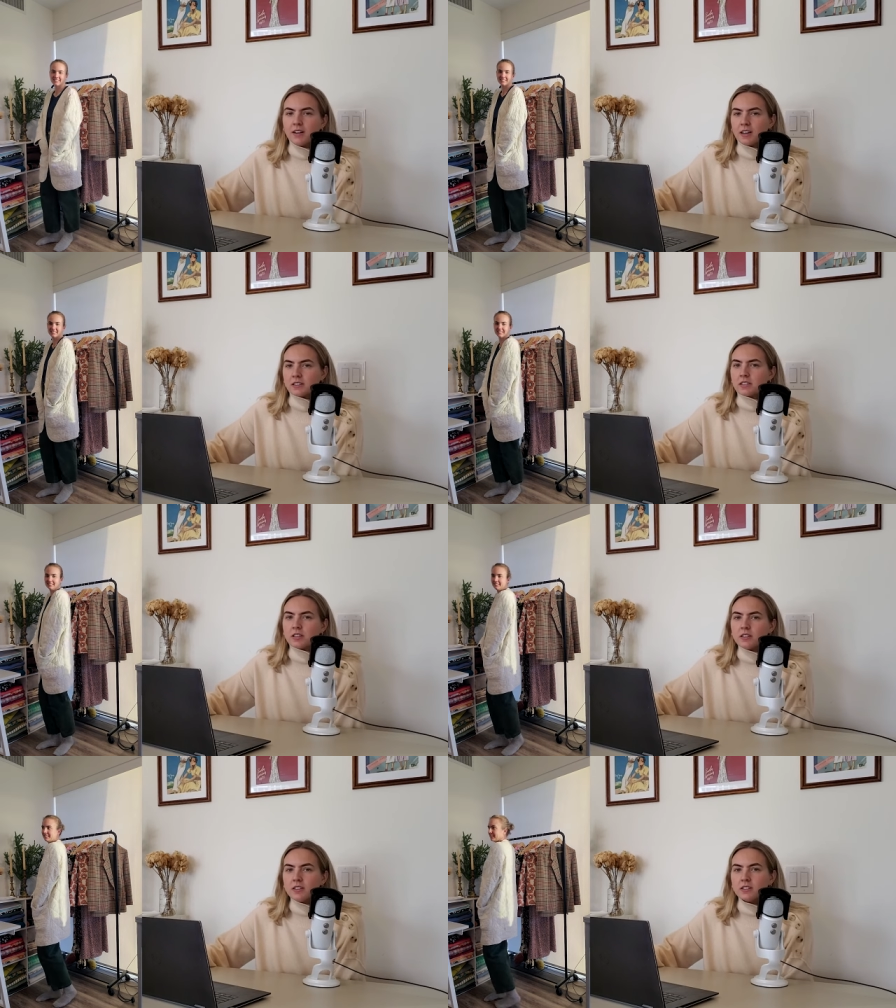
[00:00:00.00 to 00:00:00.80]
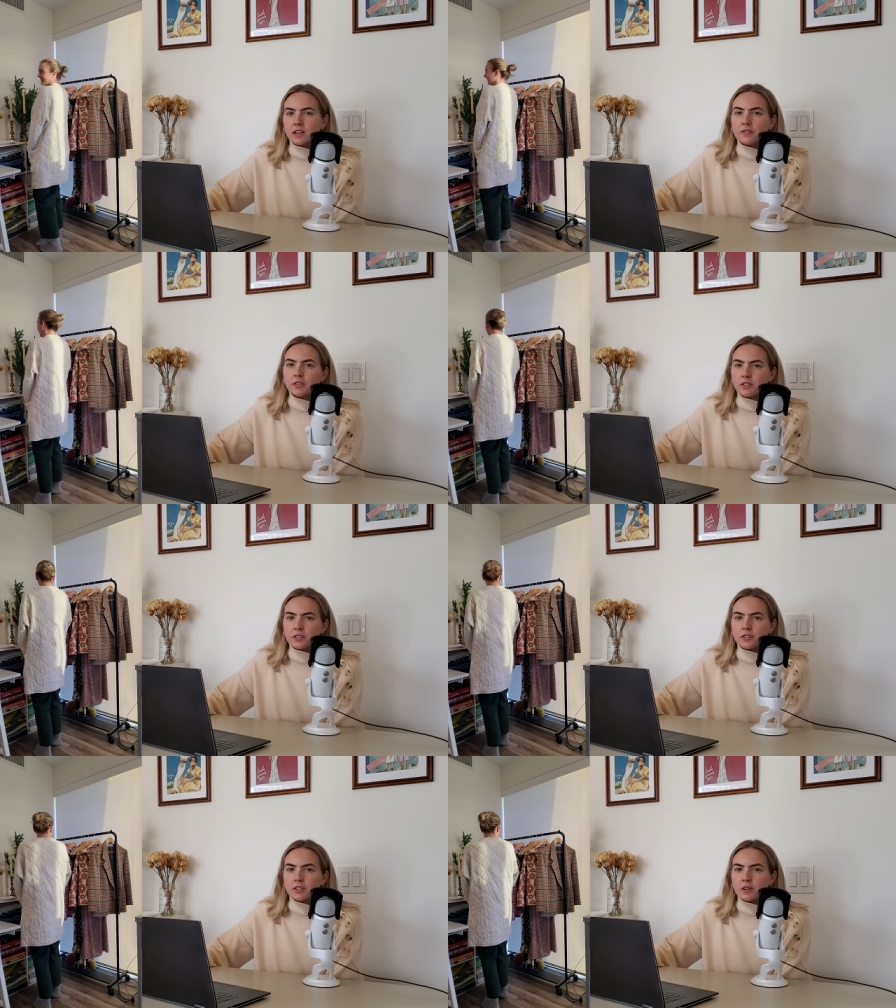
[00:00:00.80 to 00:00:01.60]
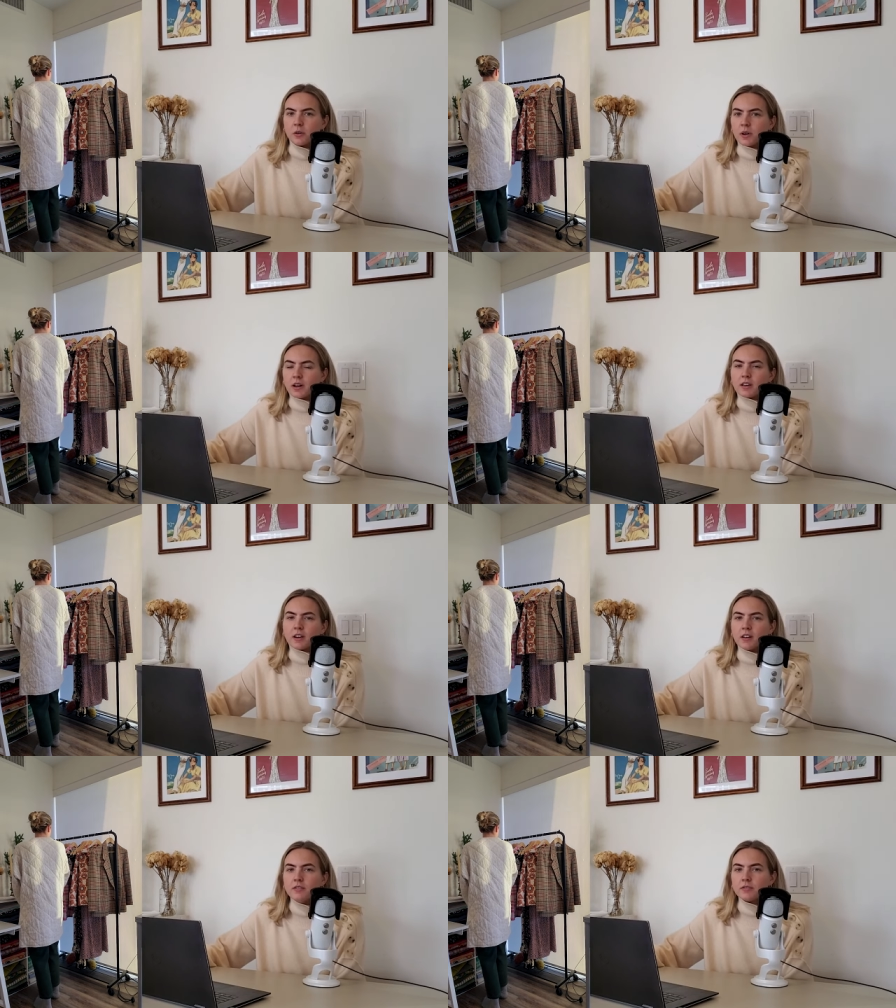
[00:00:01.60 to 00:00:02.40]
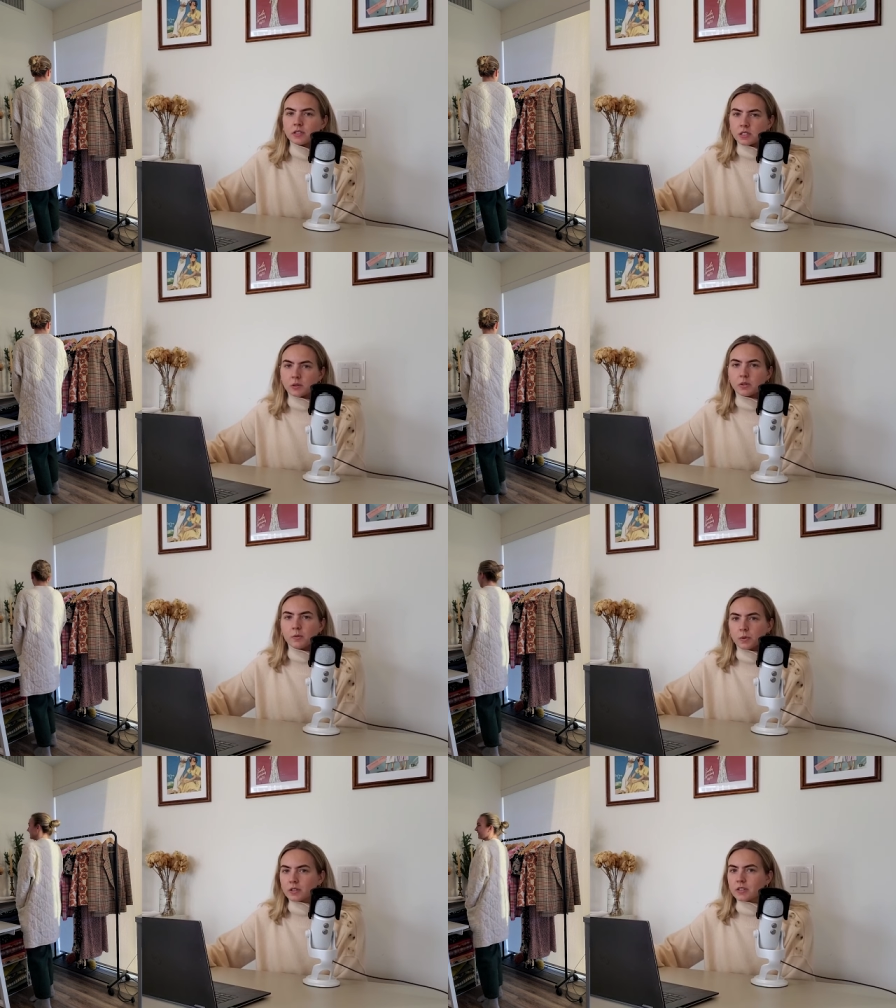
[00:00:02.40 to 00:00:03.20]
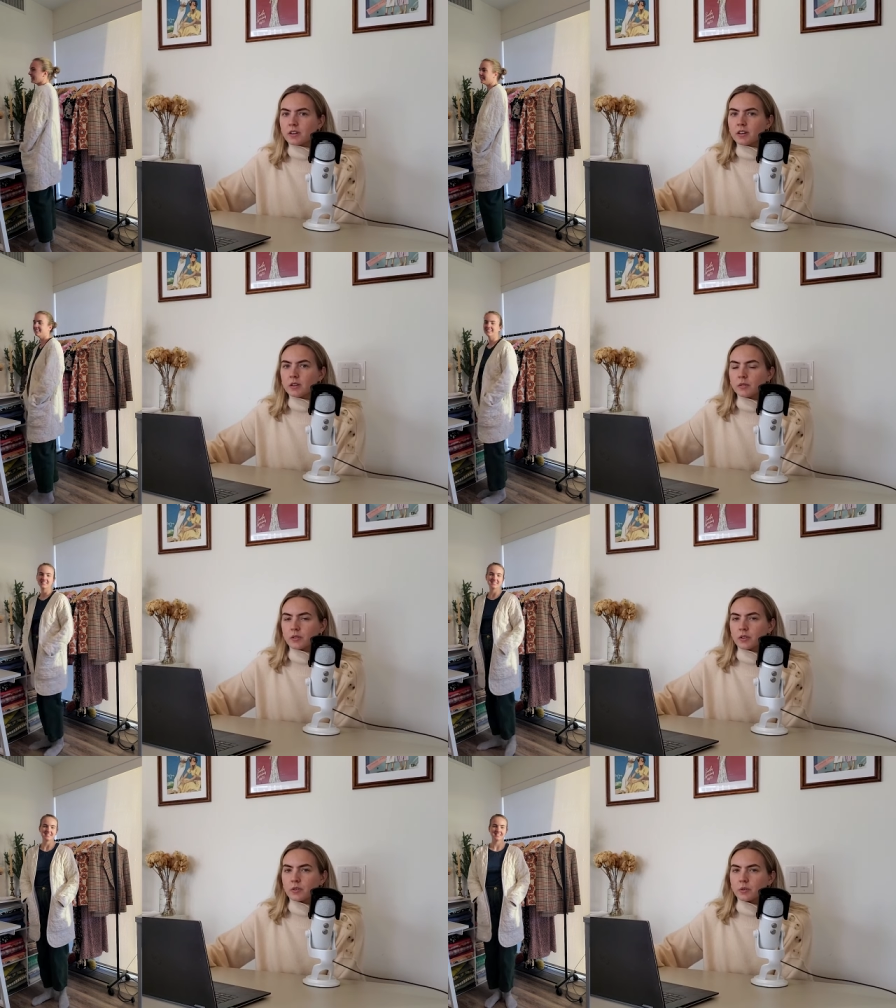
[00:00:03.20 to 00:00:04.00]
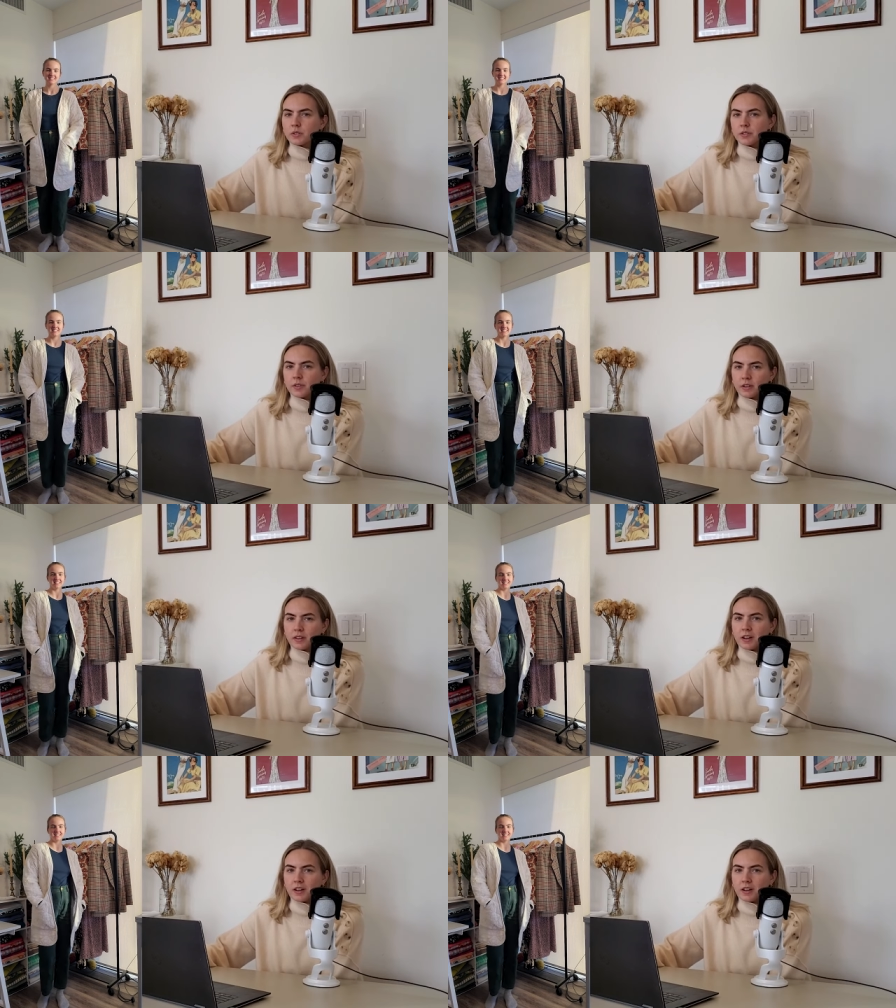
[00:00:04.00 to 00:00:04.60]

I started this several years ago and I kind of slowly worked on it over the course of a,